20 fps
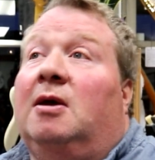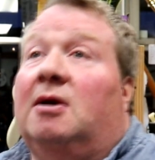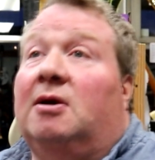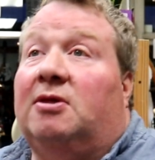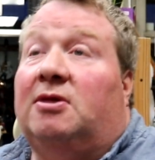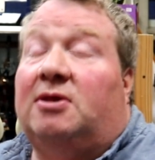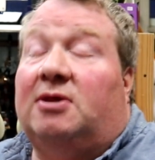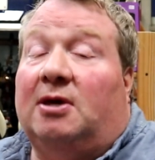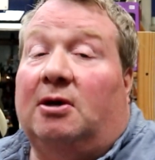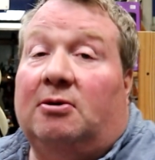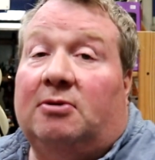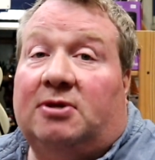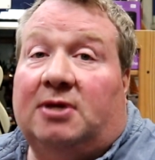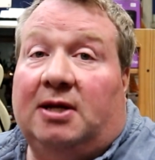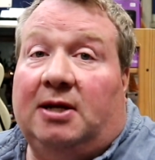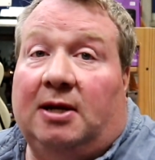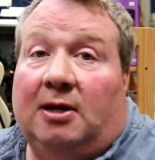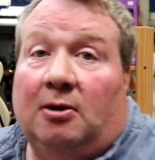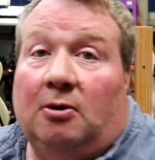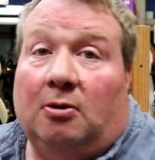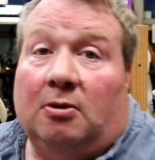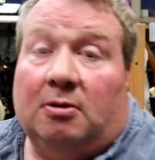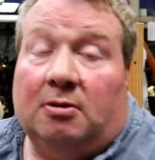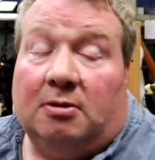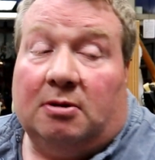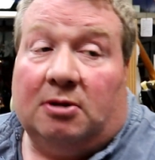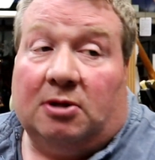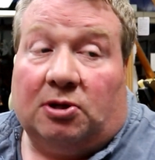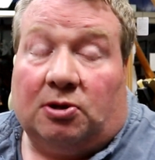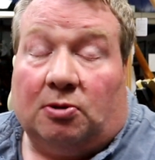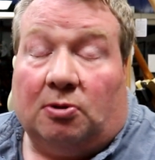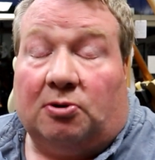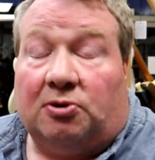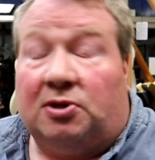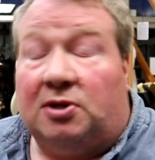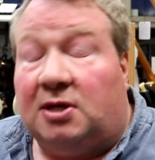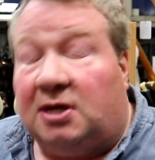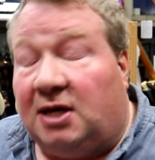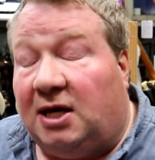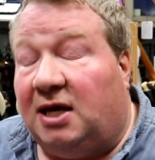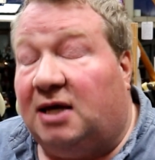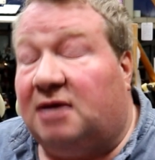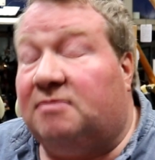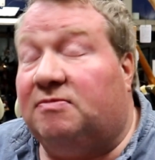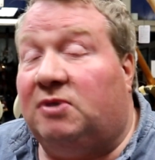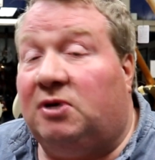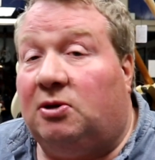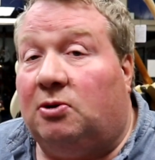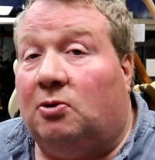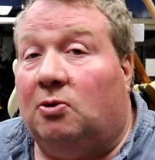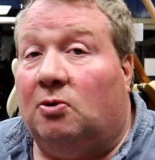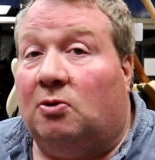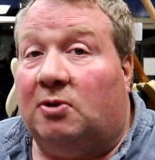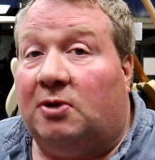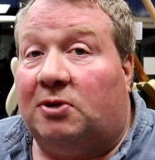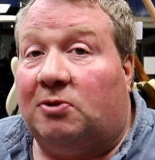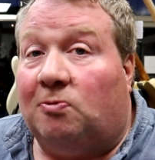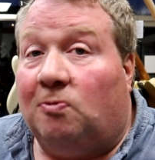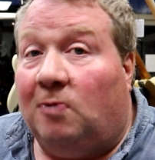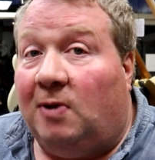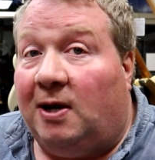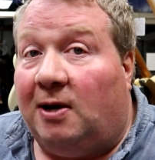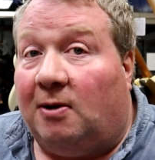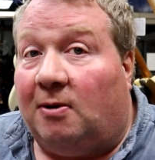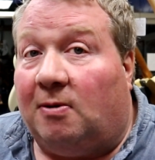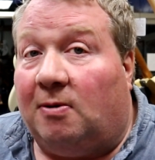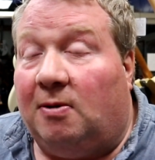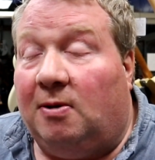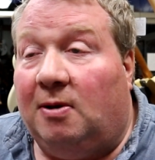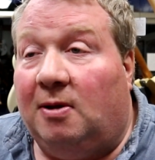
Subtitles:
But solid state distortion can be cool as well.